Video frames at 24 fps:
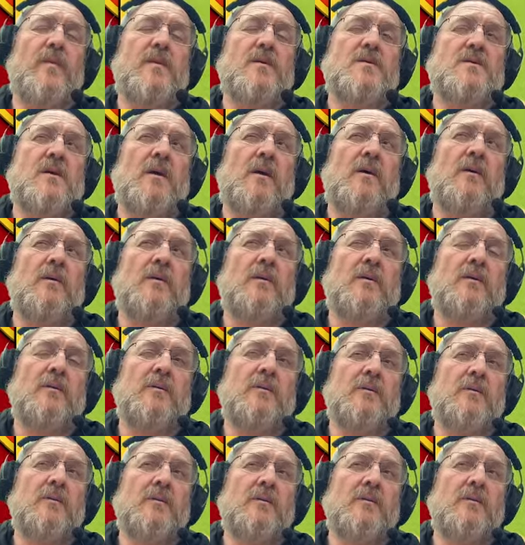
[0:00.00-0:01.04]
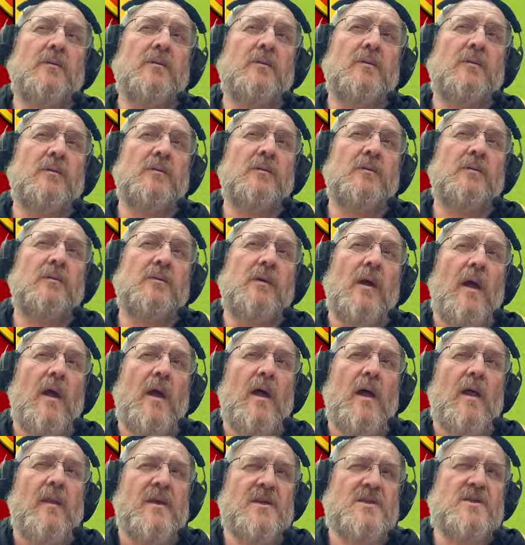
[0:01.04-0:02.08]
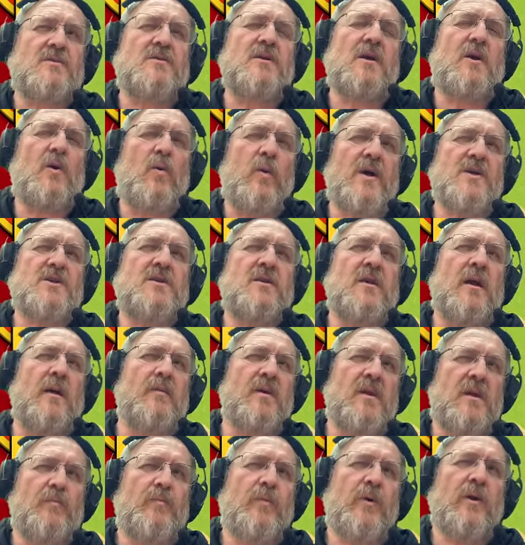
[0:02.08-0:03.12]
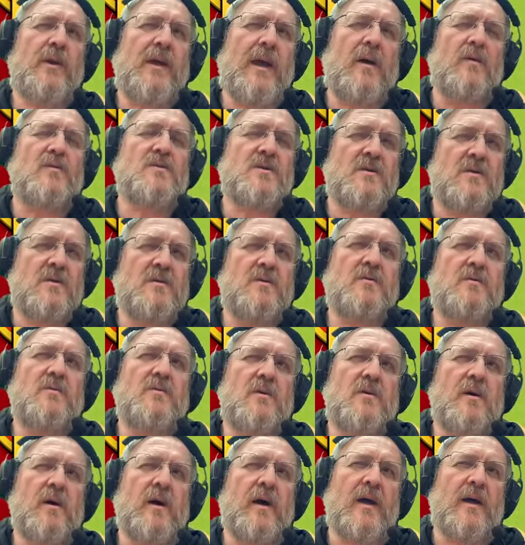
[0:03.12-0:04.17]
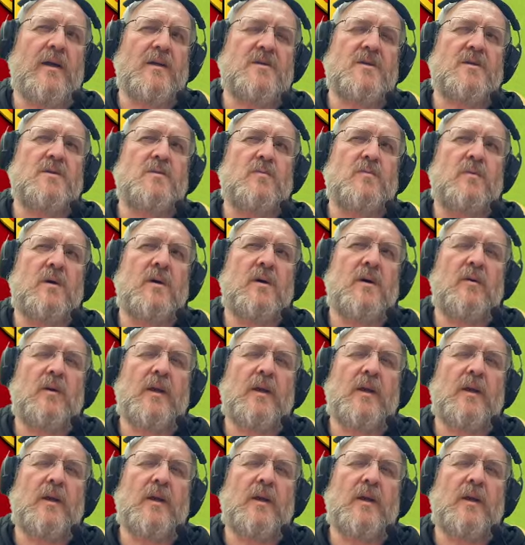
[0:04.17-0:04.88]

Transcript: So this is a question I'm going to put out to you guys as well.